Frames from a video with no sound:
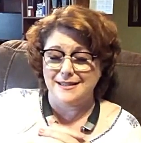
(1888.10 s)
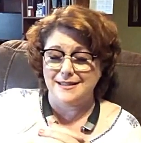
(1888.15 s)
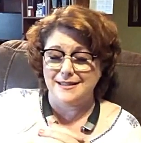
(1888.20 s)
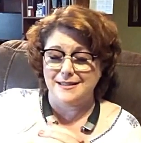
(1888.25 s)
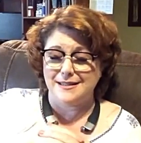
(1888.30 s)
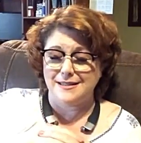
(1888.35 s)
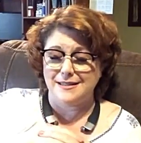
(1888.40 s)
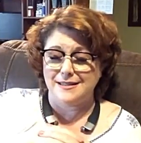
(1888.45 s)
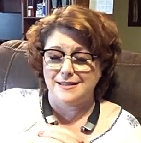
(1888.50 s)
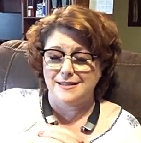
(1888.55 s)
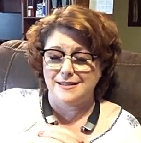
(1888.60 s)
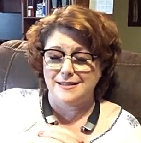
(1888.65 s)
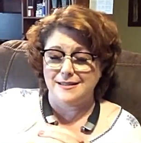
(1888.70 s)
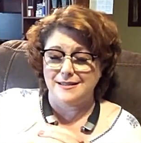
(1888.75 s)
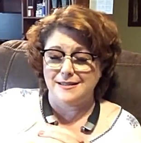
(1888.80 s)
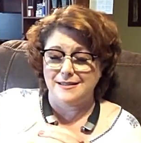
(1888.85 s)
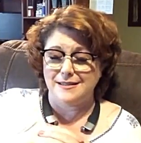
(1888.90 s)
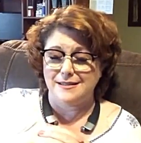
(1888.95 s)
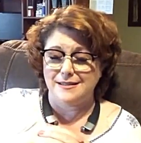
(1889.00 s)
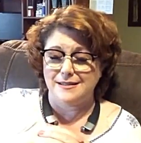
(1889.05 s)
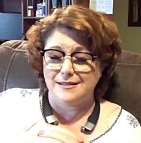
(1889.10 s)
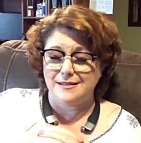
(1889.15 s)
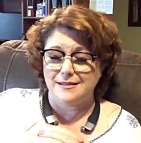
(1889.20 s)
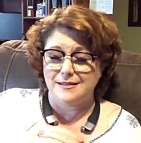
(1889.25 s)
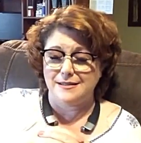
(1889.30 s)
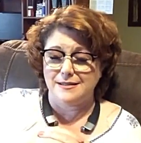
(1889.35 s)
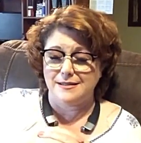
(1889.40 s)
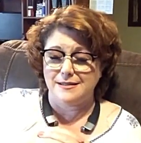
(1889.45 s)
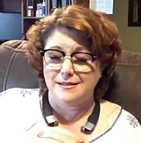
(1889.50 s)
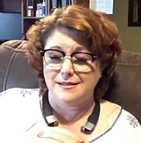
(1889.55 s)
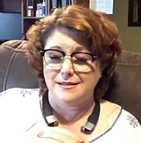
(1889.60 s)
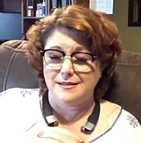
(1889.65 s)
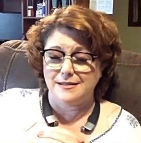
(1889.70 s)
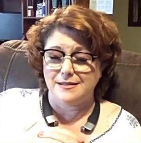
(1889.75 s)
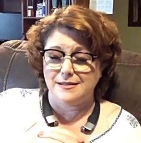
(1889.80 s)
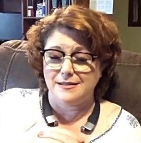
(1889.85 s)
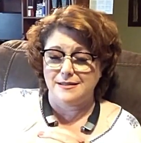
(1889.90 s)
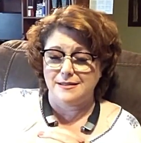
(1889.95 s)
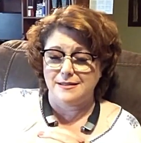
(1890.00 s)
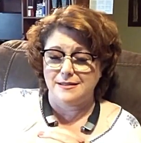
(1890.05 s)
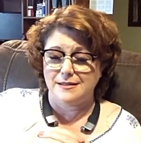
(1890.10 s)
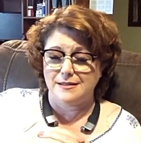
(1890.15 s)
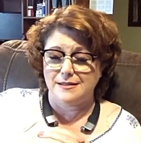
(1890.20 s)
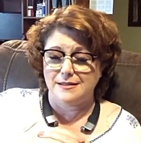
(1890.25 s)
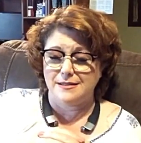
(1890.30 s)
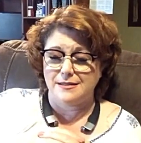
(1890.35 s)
(silence)